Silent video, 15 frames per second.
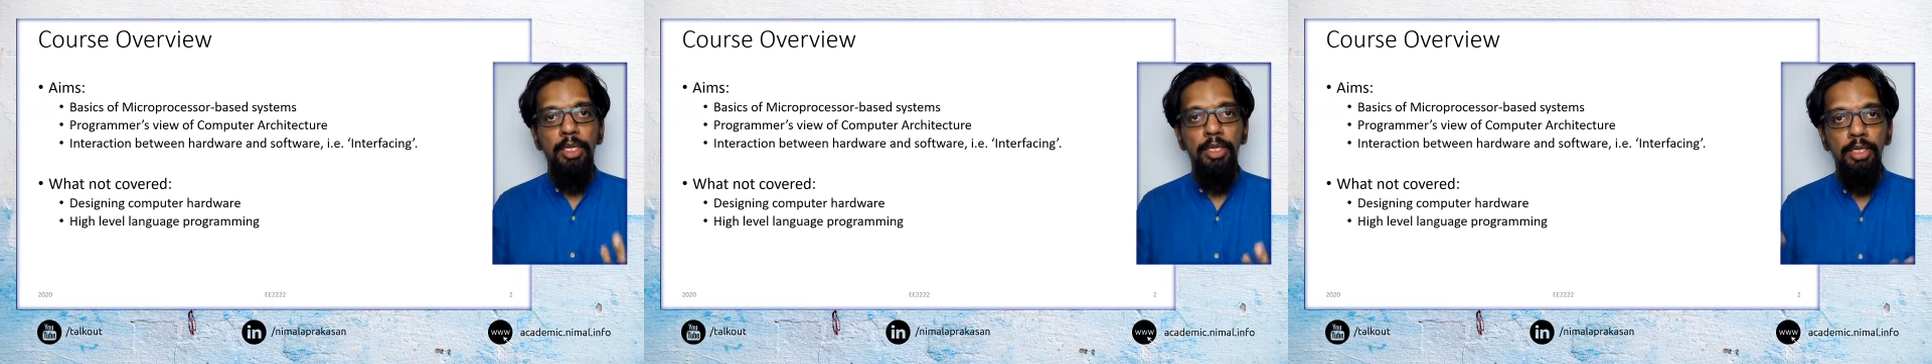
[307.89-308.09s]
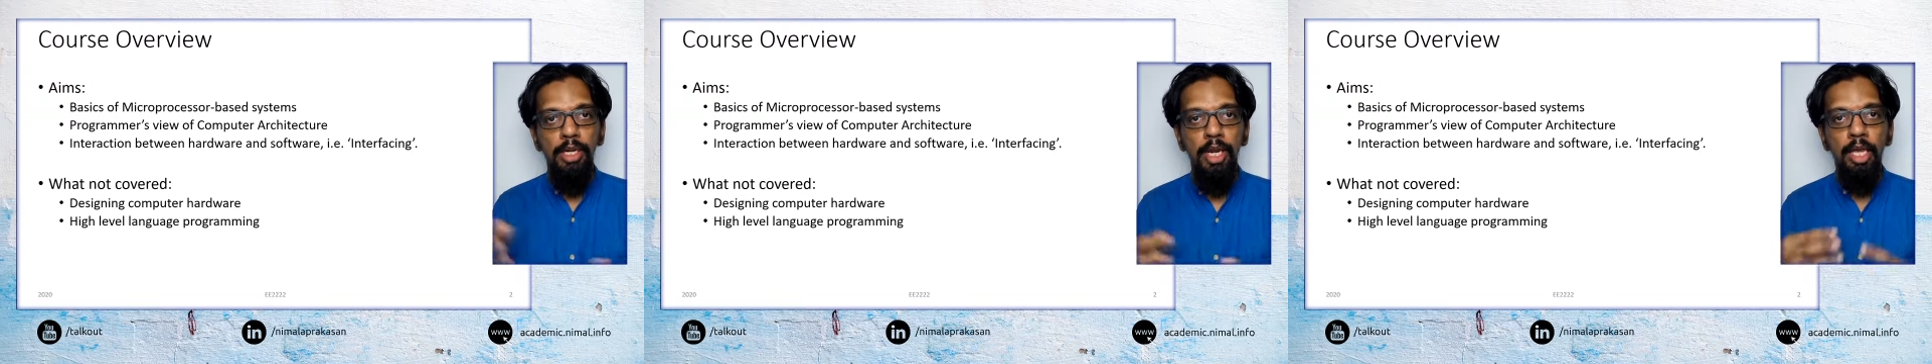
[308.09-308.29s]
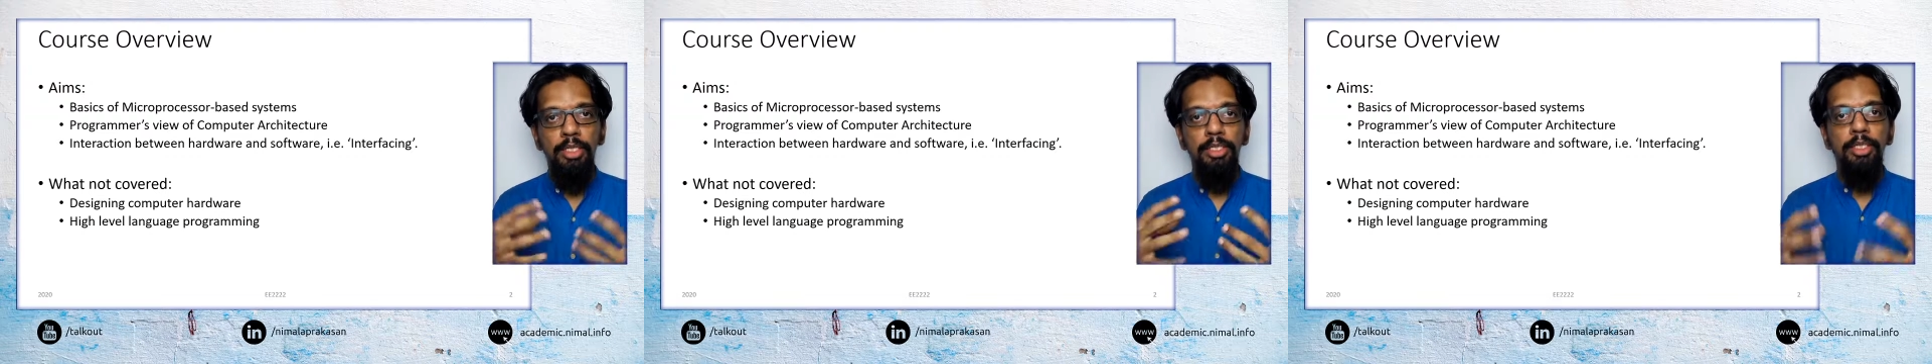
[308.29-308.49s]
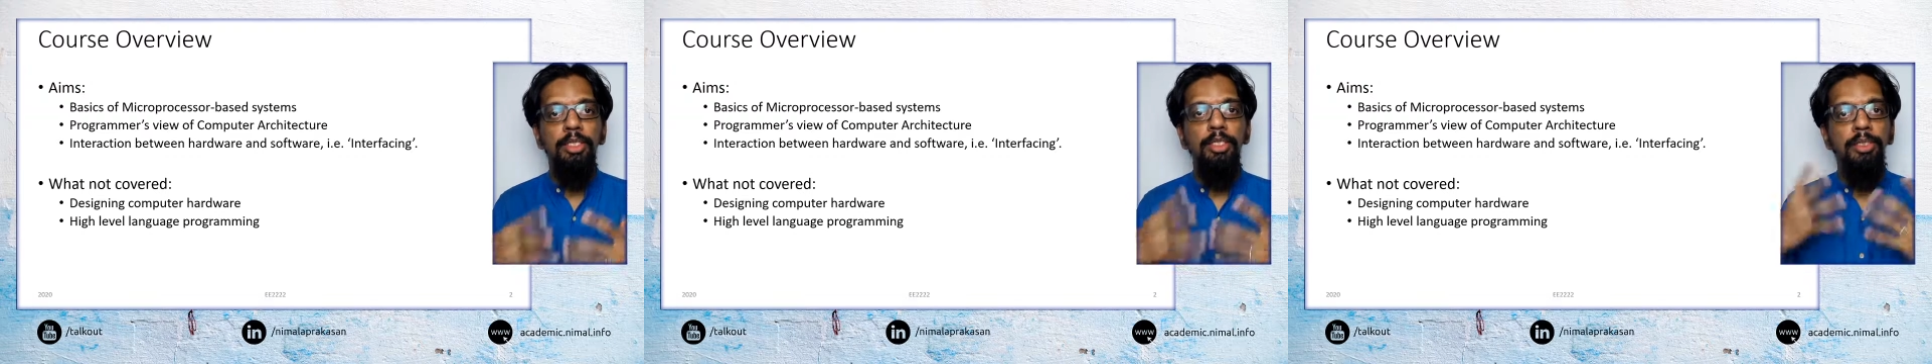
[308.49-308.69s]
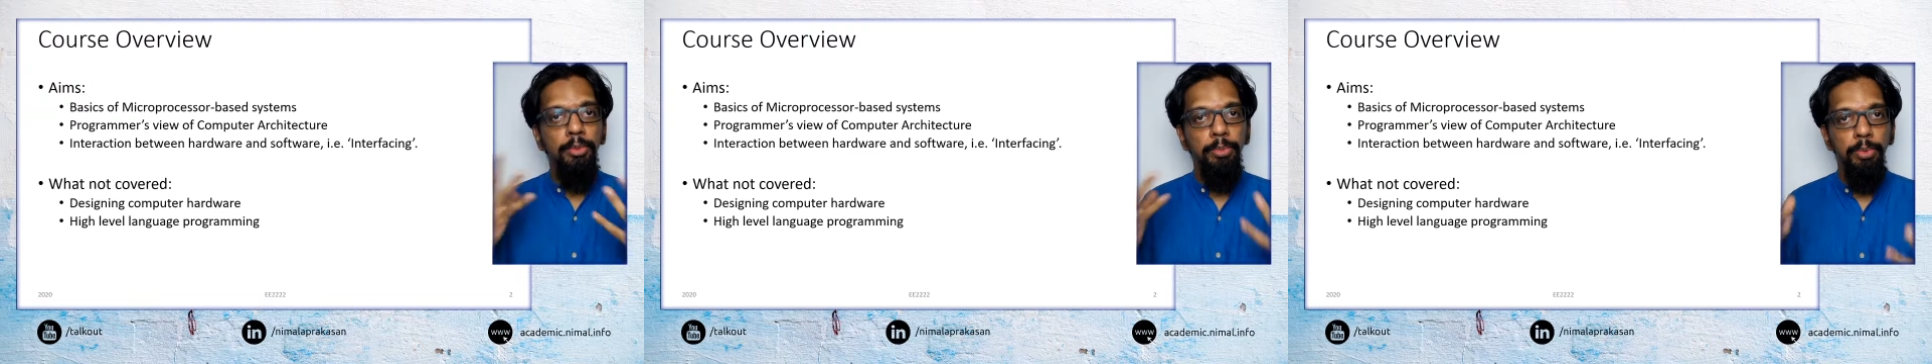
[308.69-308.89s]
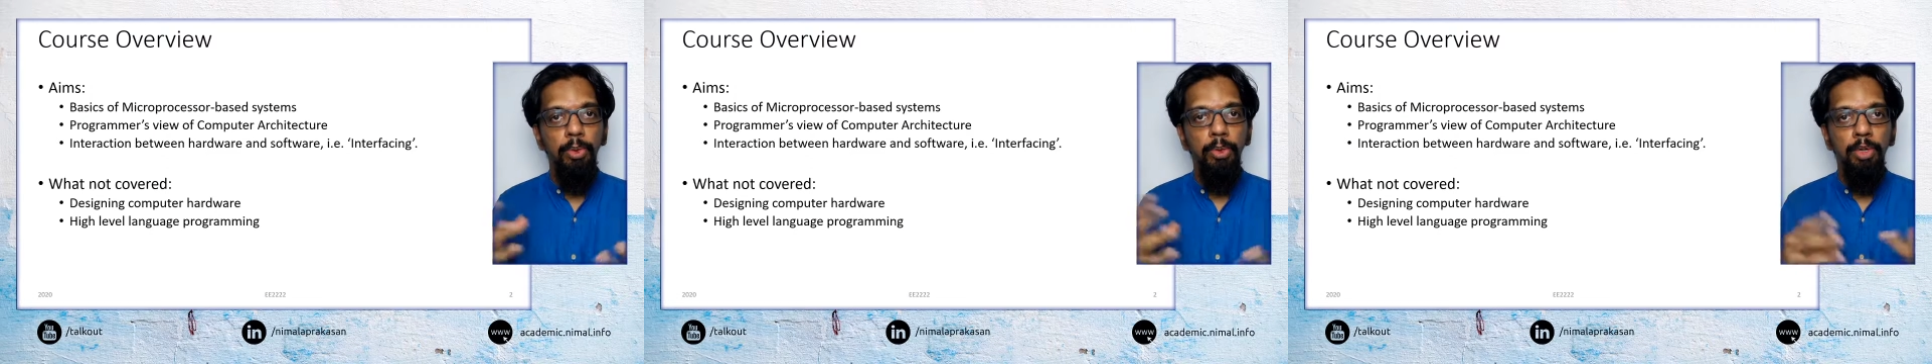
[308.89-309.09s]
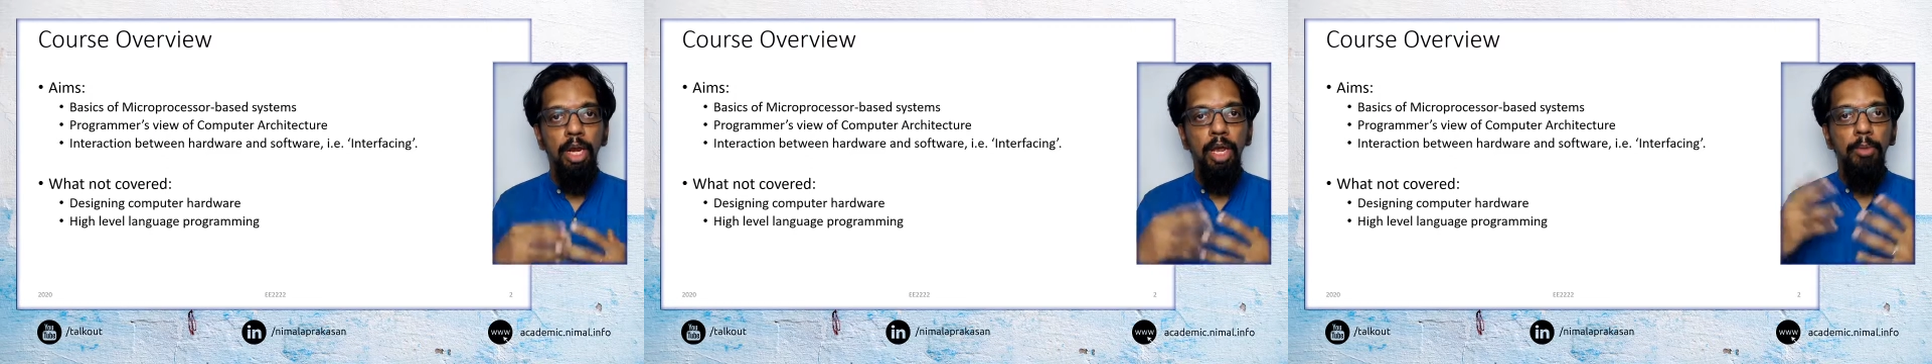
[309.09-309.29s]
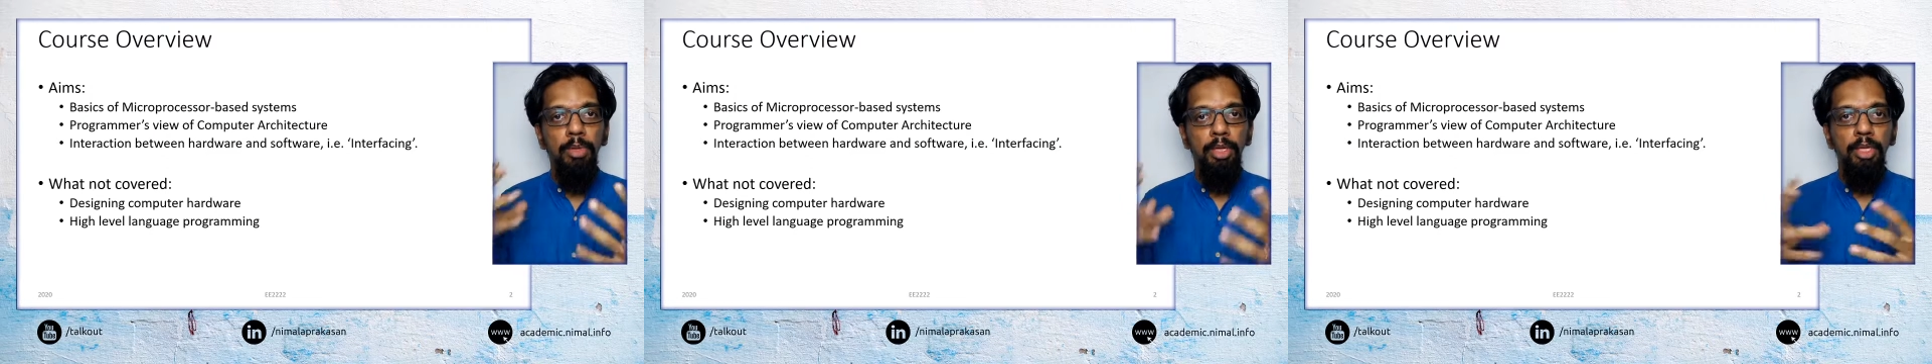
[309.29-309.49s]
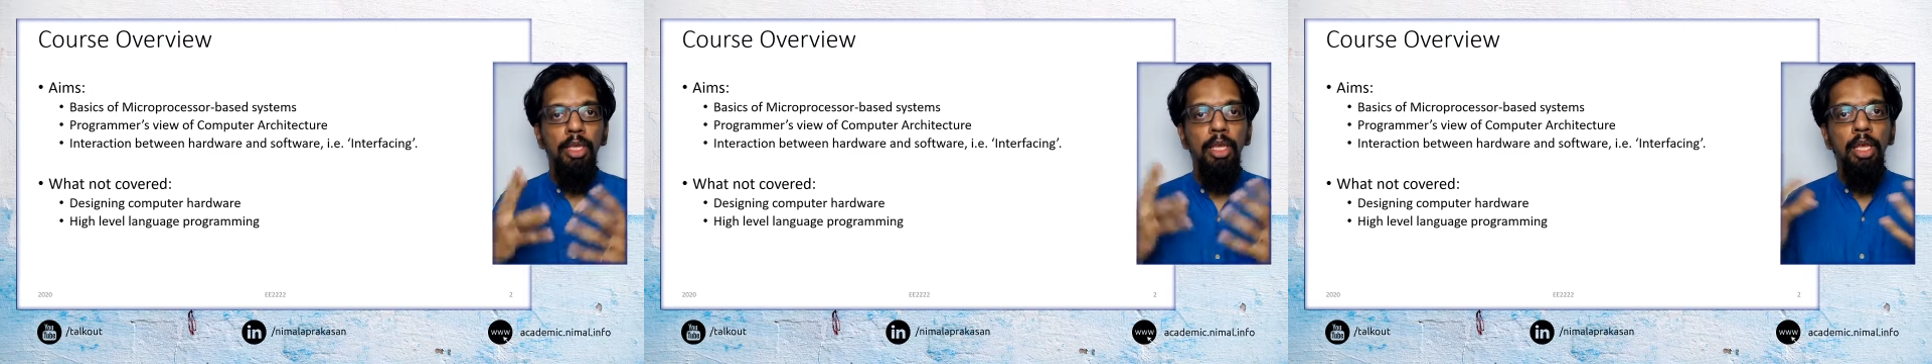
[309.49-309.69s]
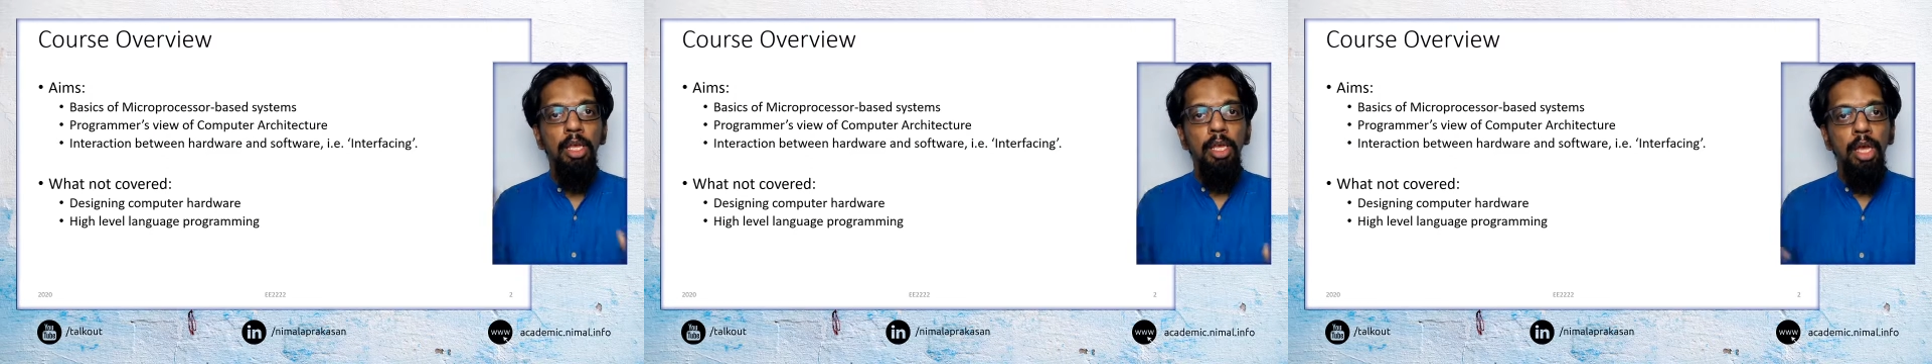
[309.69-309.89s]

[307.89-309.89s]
introduction into programming,